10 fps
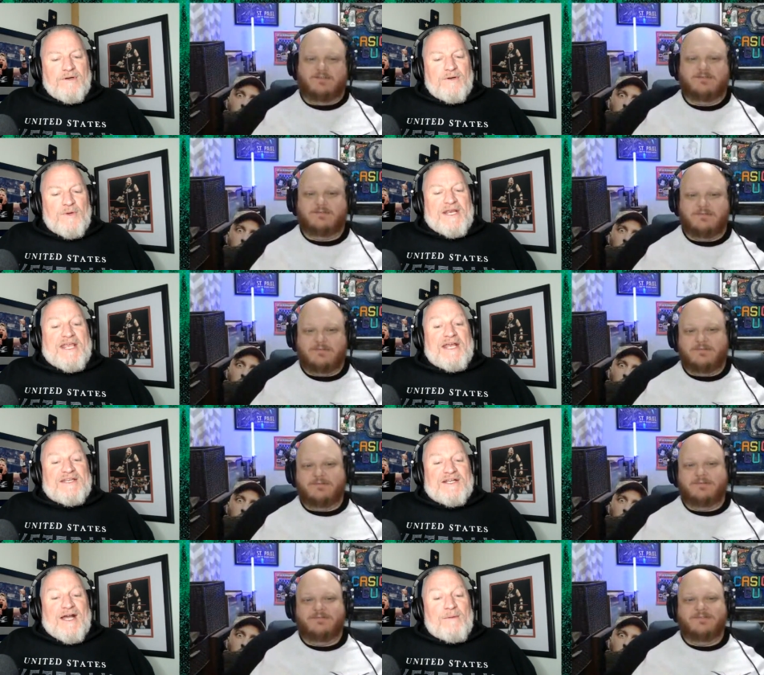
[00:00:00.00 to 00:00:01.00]
Speaker 1: We get in
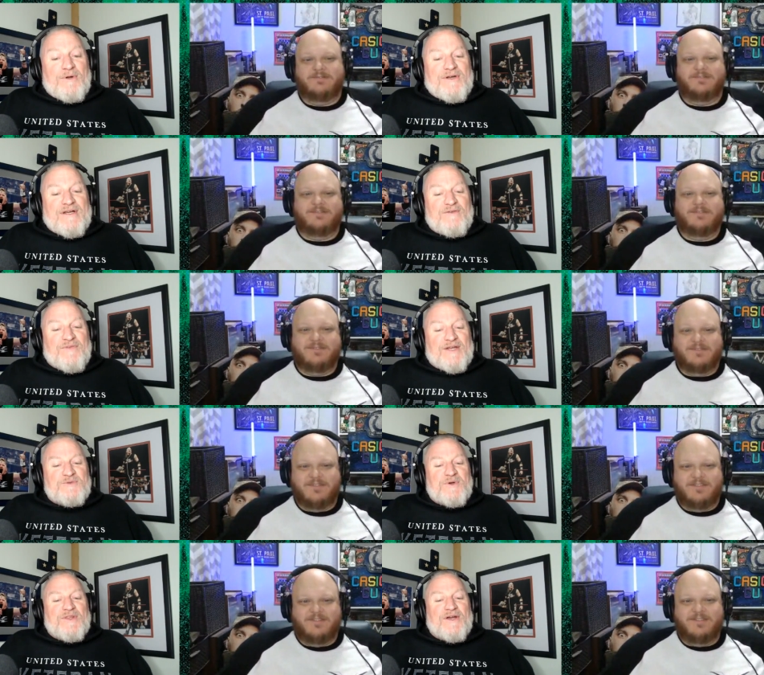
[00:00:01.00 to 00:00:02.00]
the cupboard if that's
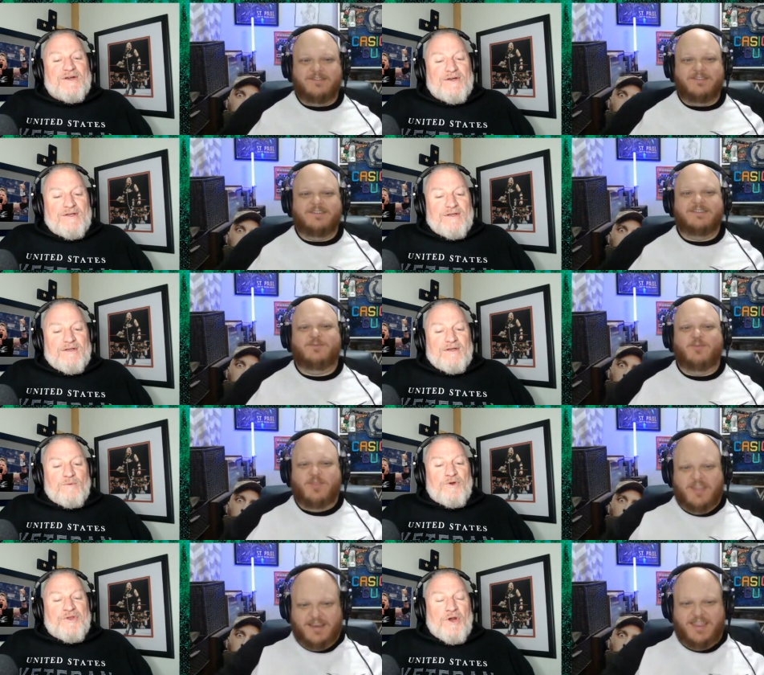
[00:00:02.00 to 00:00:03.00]
where they're.
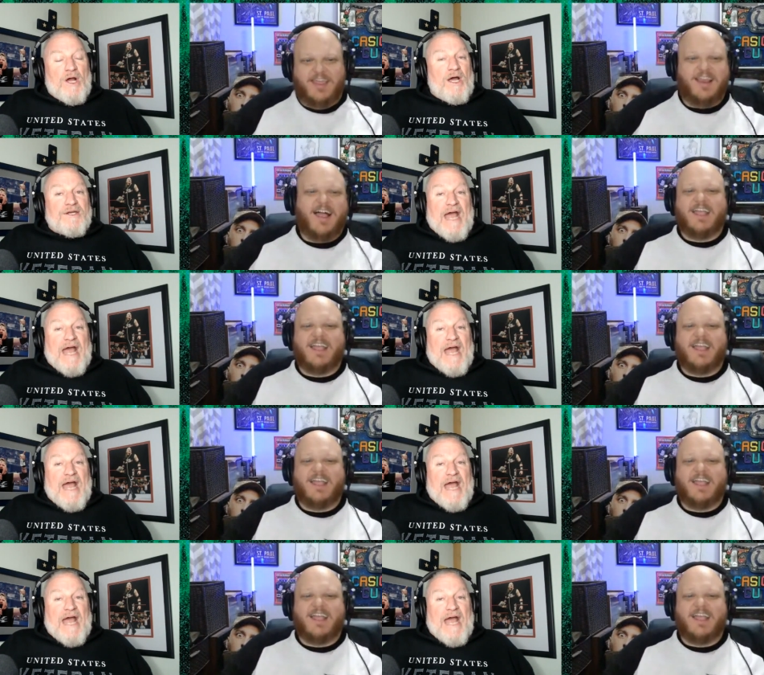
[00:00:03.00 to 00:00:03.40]
Where they, they're hunting. they like I